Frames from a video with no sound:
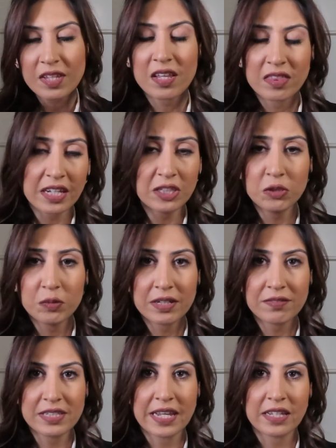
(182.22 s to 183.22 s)
and then you would
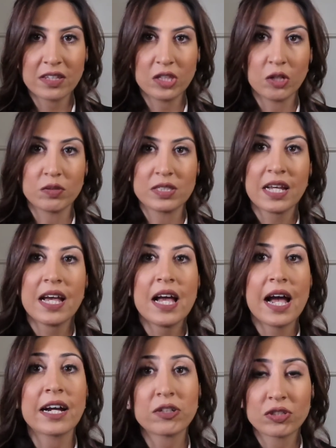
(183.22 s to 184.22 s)
have taken those
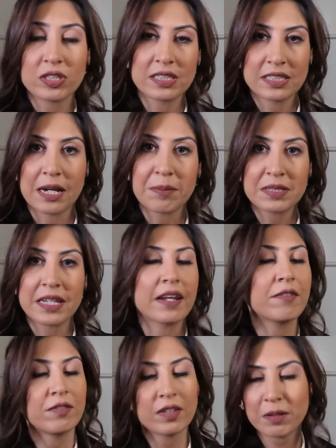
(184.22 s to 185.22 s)
extra steps that
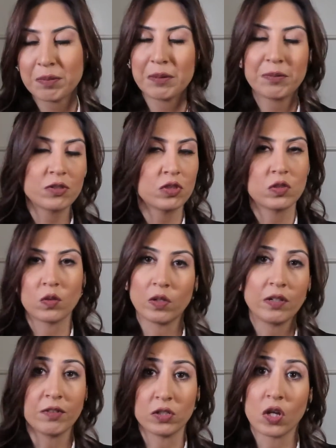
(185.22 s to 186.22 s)
I feel like people just
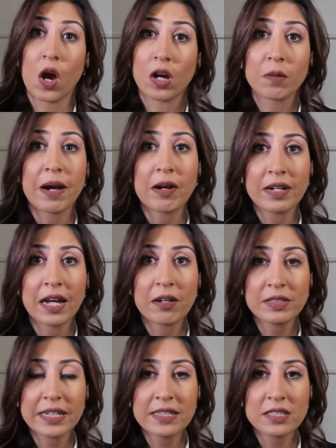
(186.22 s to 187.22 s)
don't even talk about
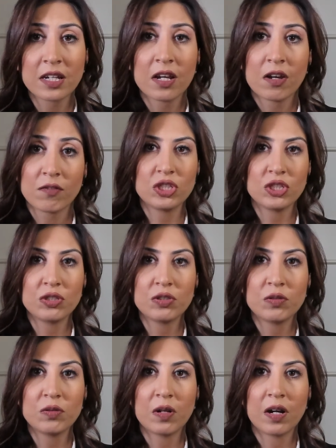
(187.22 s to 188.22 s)
nowadays
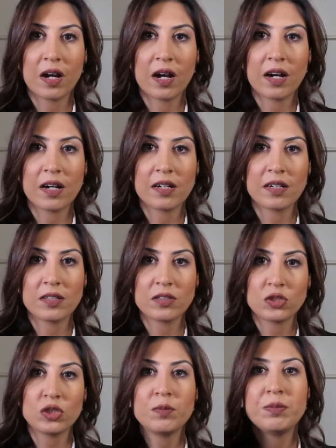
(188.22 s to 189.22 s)
to
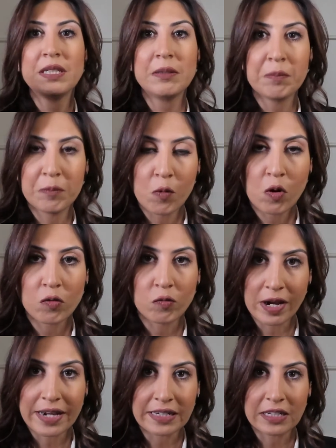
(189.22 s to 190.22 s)
be more
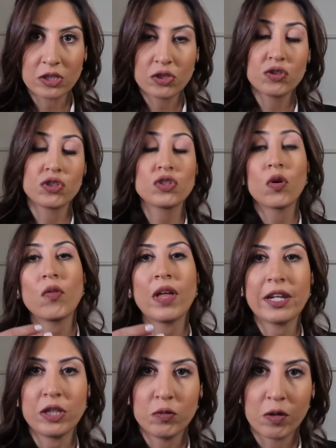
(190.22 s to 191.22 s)
ready, to show
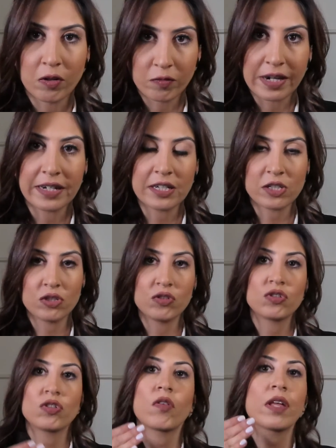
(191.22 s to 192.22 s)
that you are ready, to
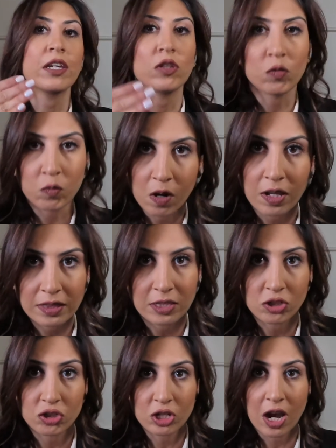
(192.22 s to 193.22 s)
show that you want
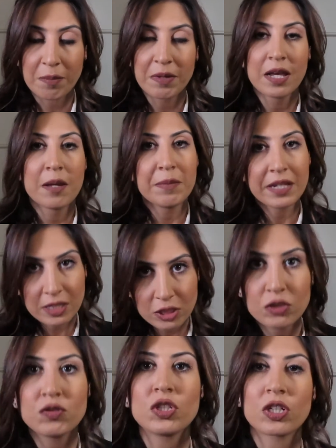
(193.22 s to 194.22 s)
this job
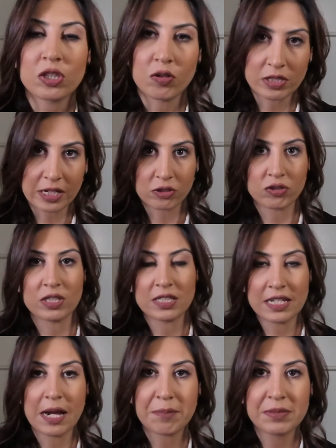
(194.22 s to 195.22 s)
because you took those extra
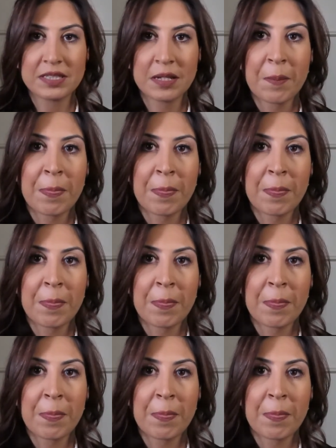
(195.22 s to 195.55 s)
steps.